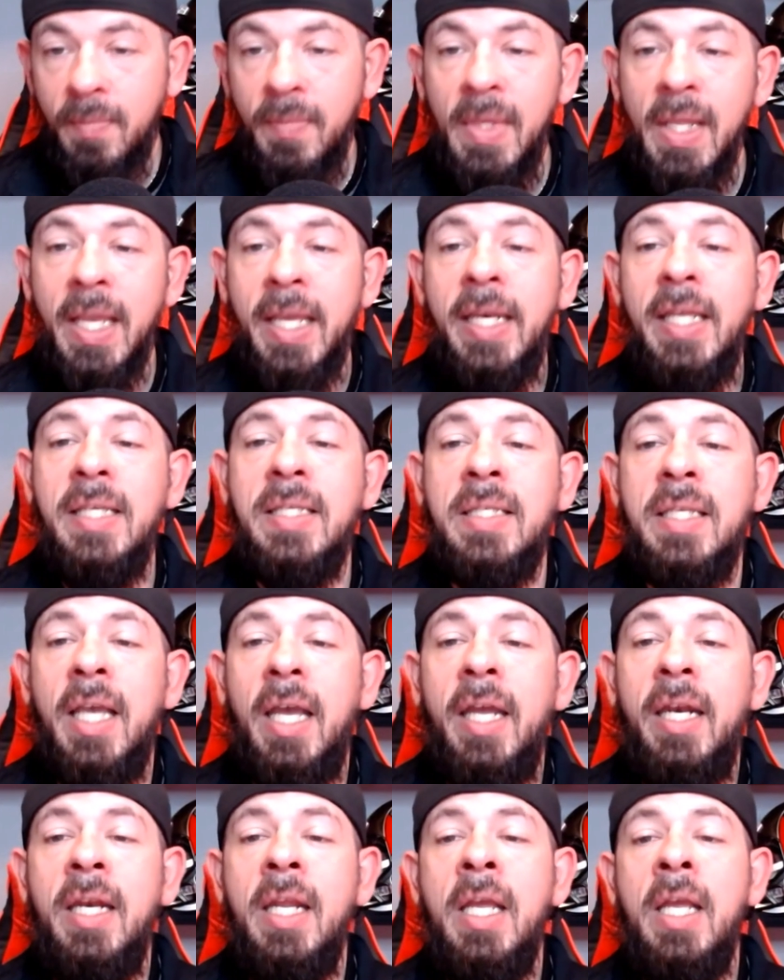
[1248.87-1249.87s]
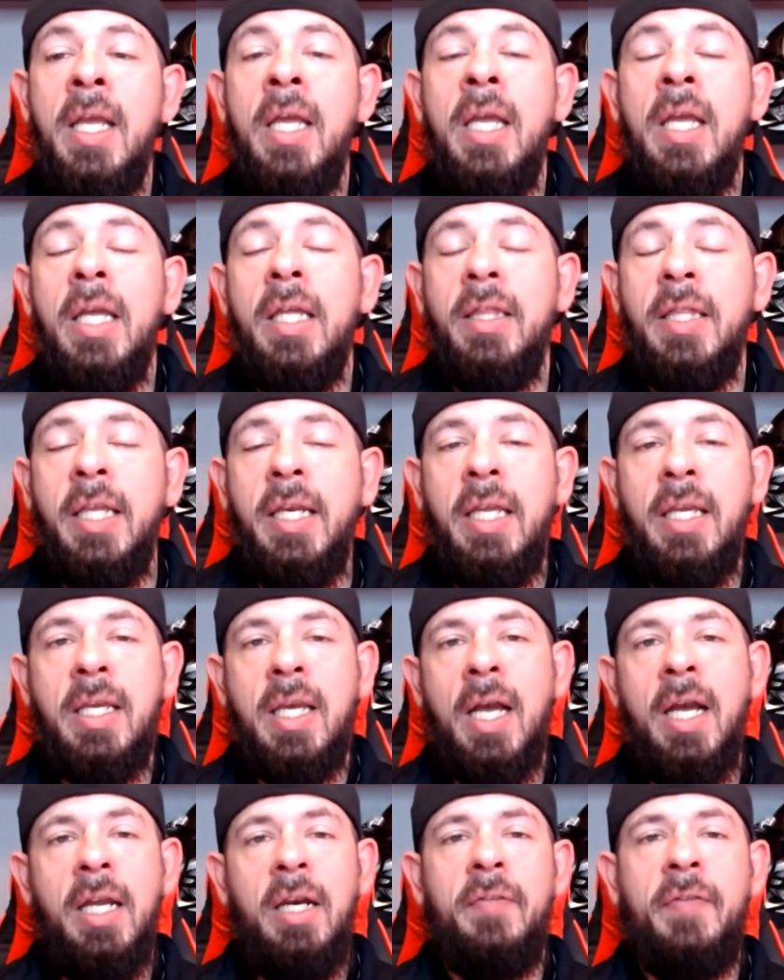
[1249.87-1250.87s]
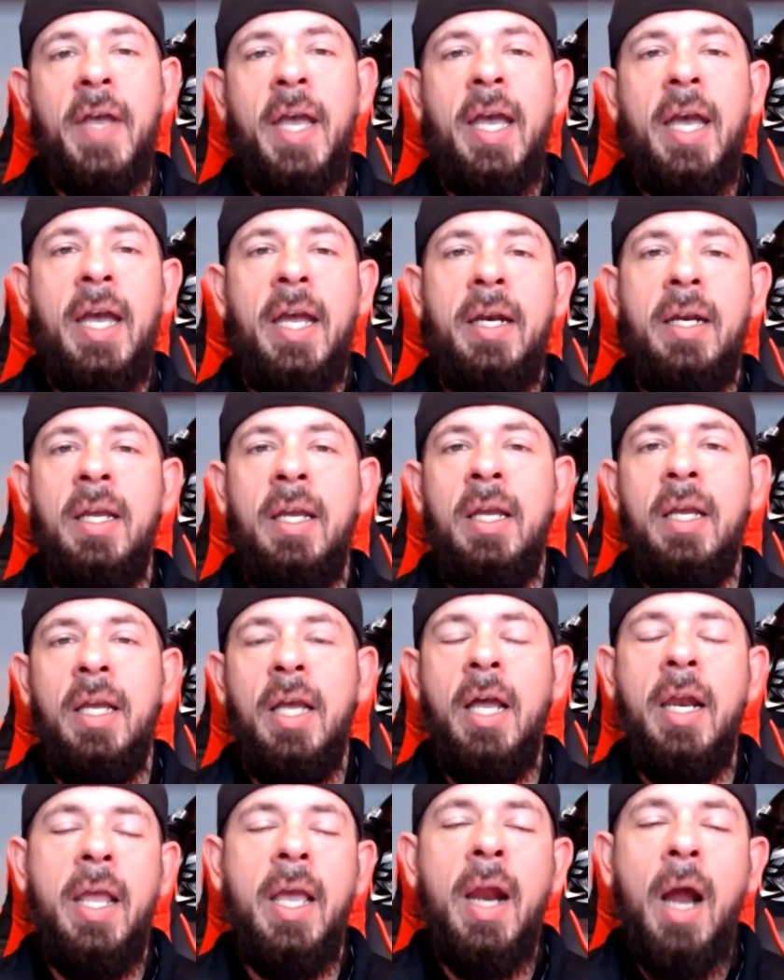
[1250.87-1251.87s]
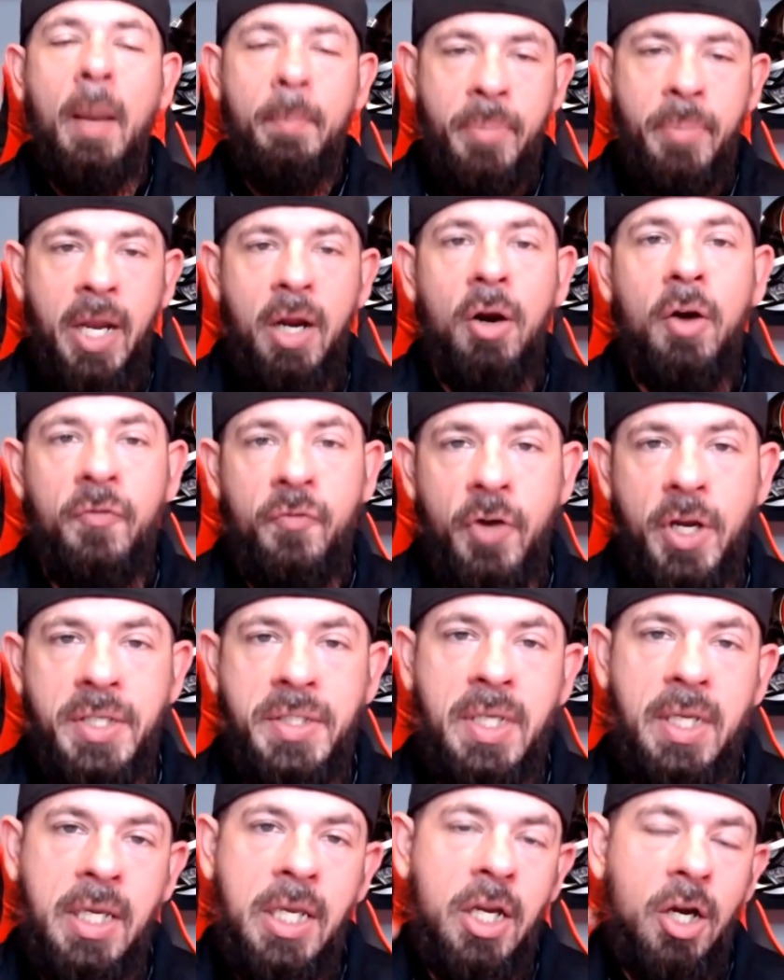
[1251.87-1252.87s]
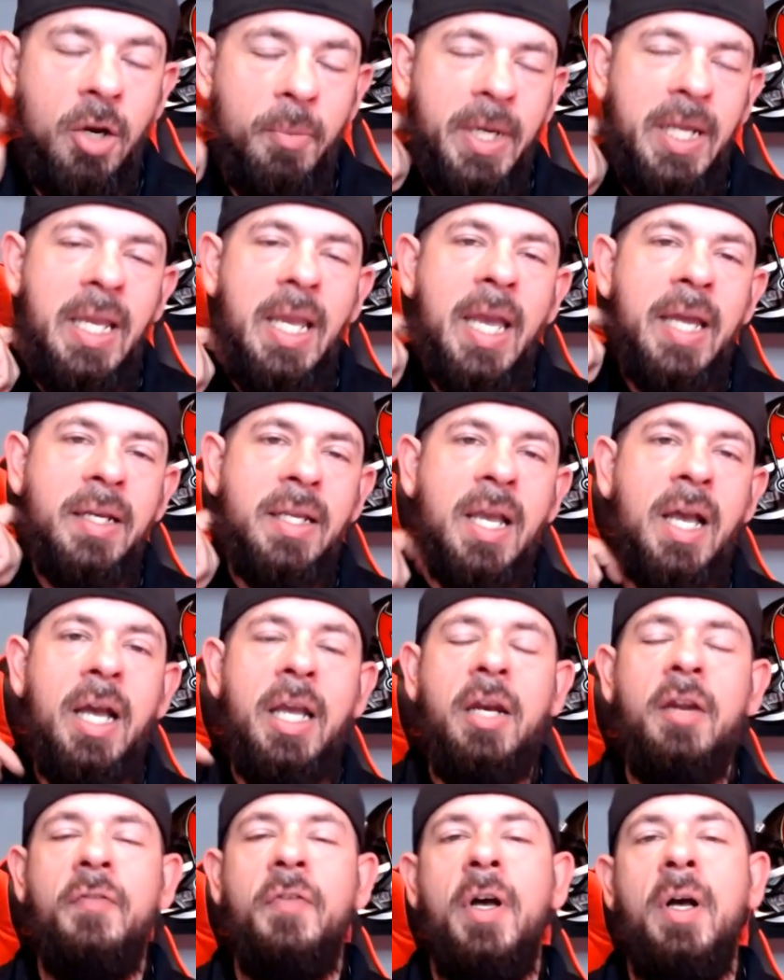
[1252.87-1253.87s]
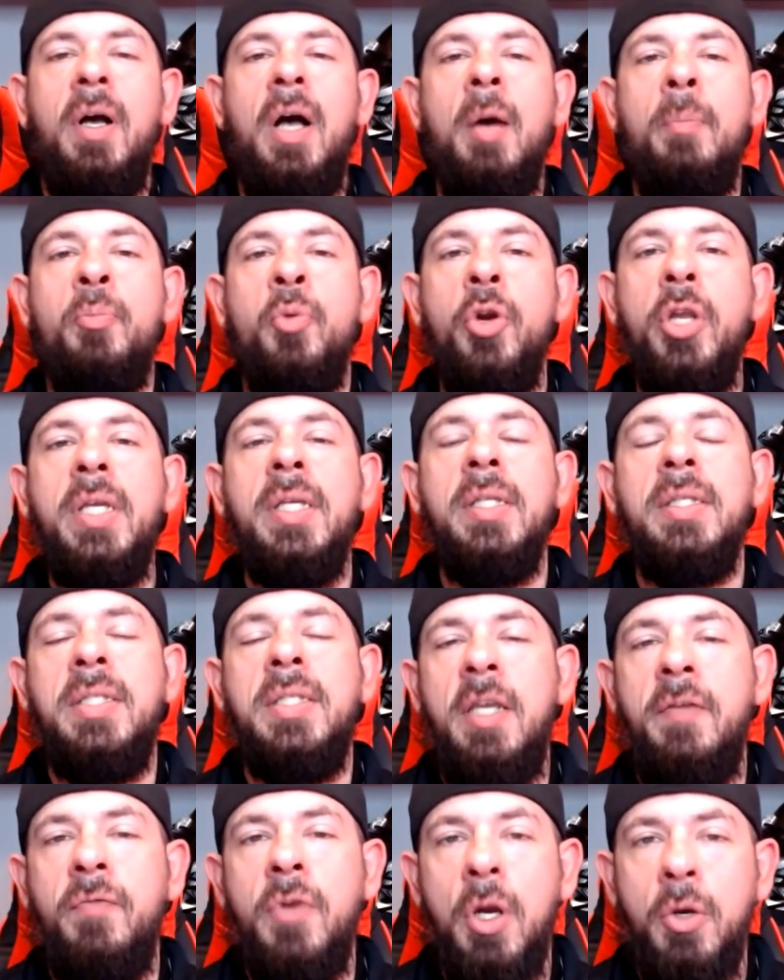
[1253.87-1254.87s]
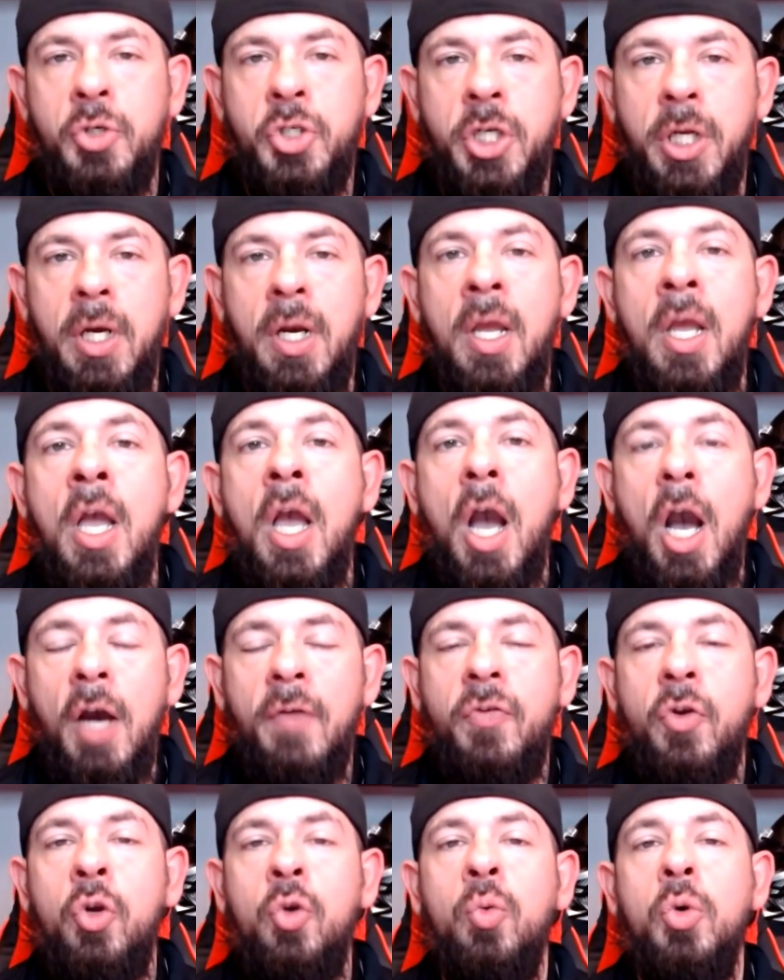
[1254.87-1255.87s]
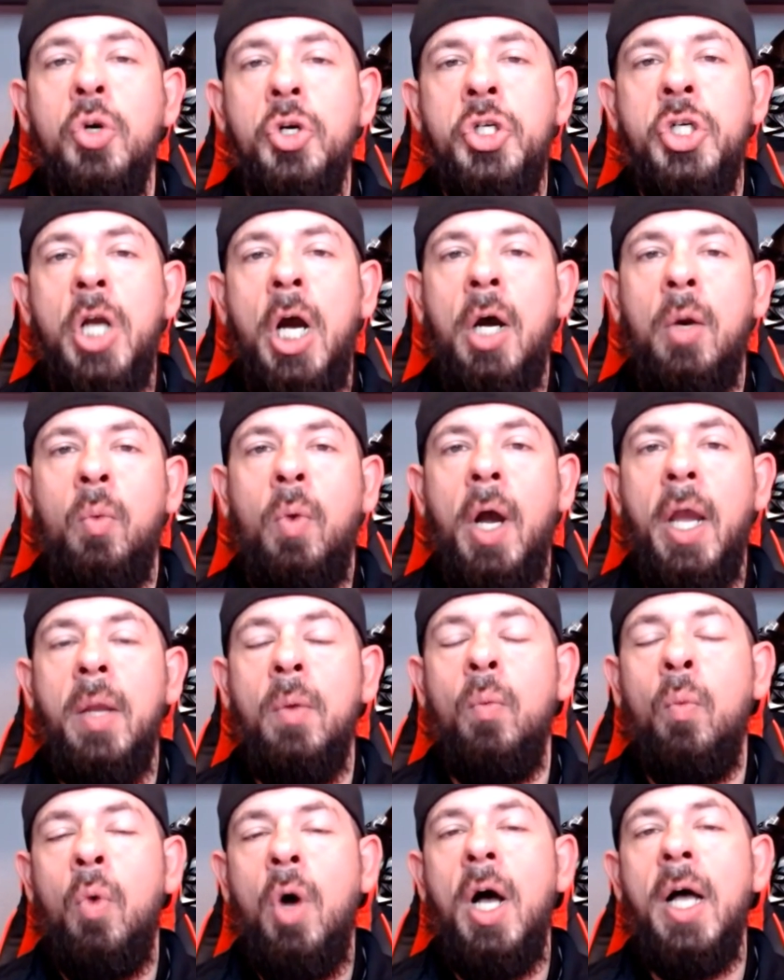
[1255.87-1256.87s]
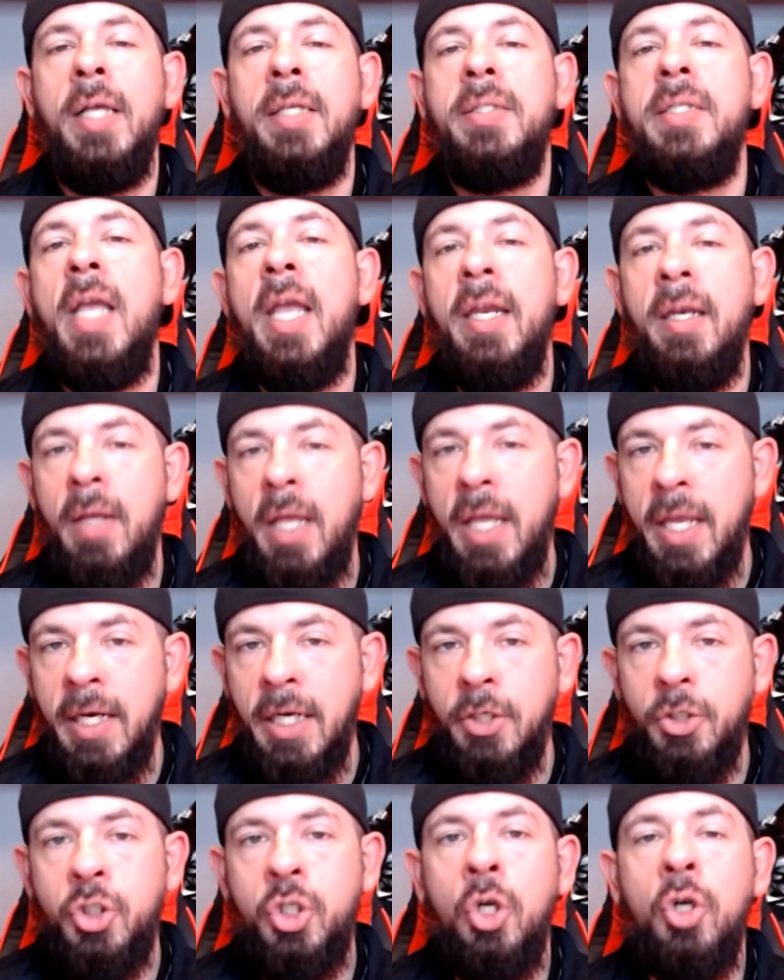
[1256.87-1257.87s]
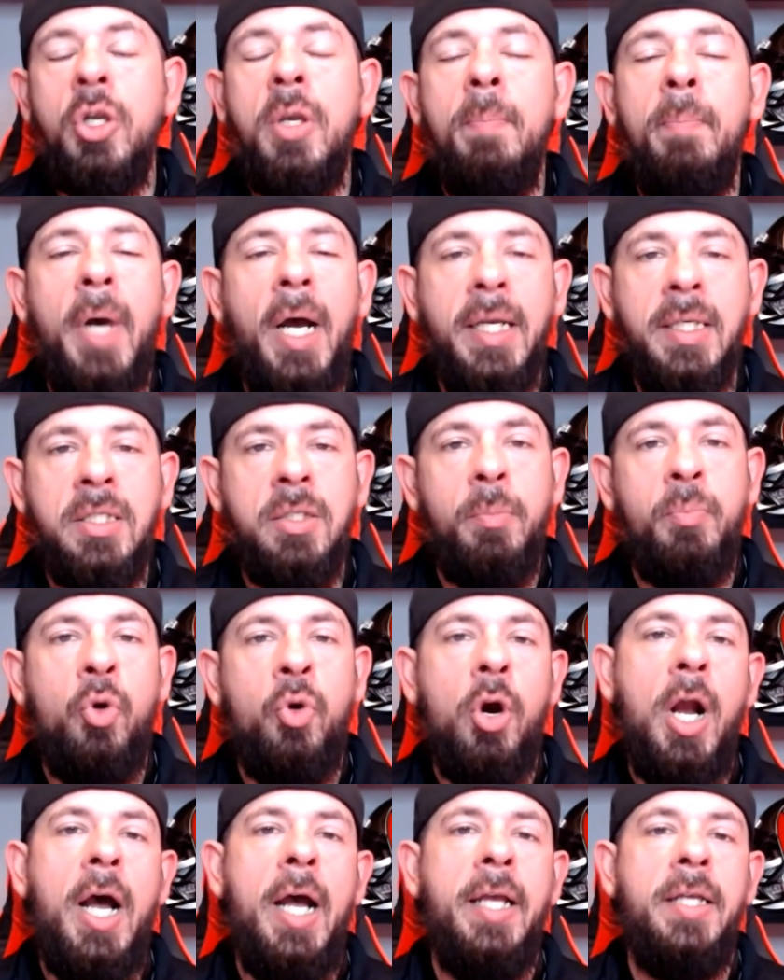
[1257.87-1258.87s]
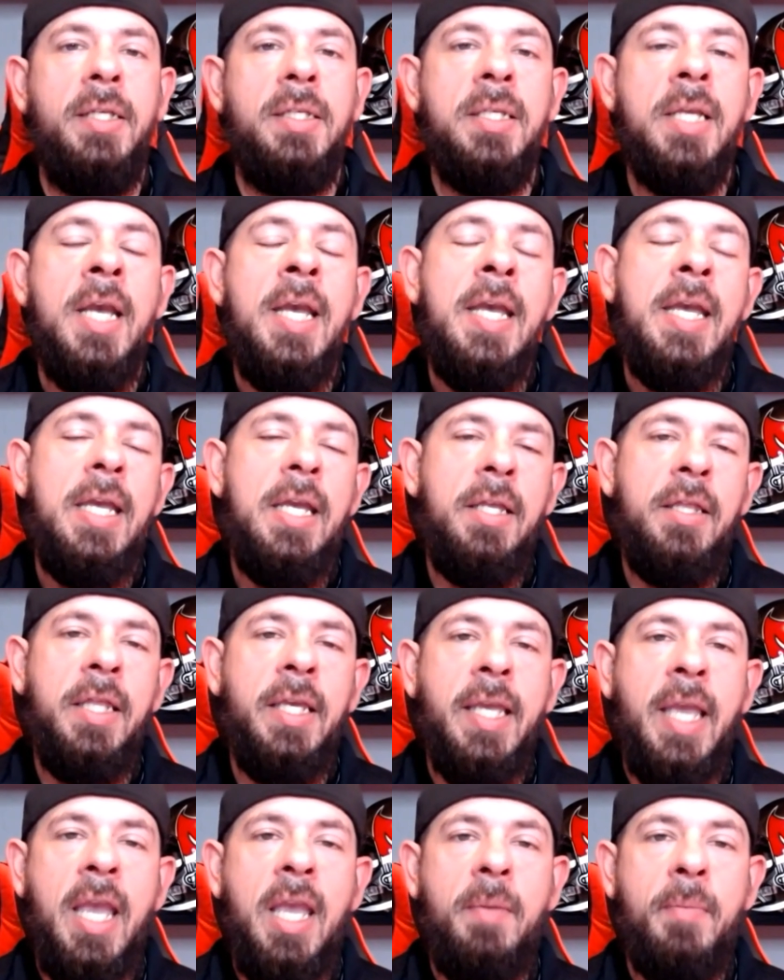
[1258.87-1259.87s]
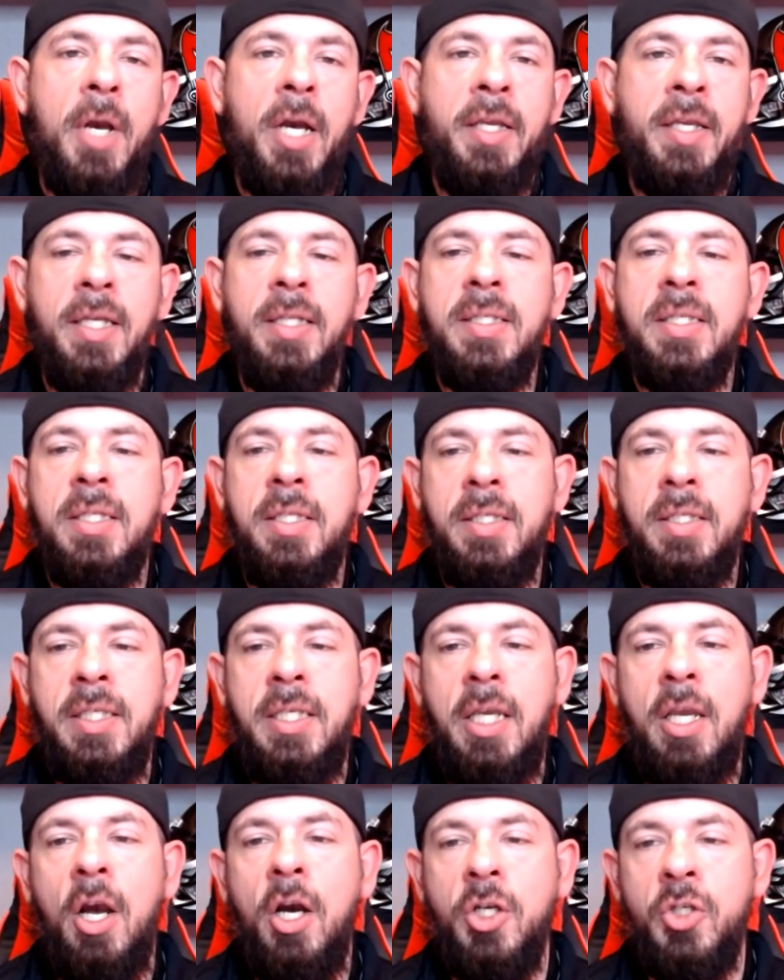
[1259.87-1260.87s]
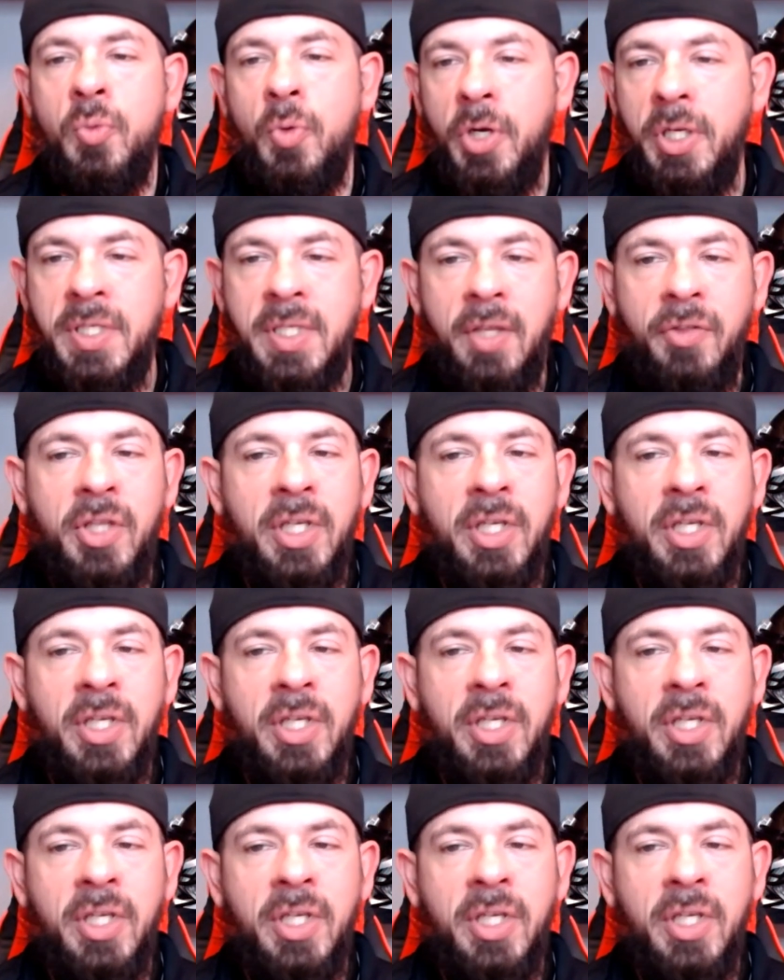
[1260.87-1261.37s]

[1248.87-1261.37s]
And he said that he kind of had, and I'm paraphrasing here, but he had kind of a preconceived notion of who Rachaad White was. And it took him by surprise in the game against the Seahawks, where he said the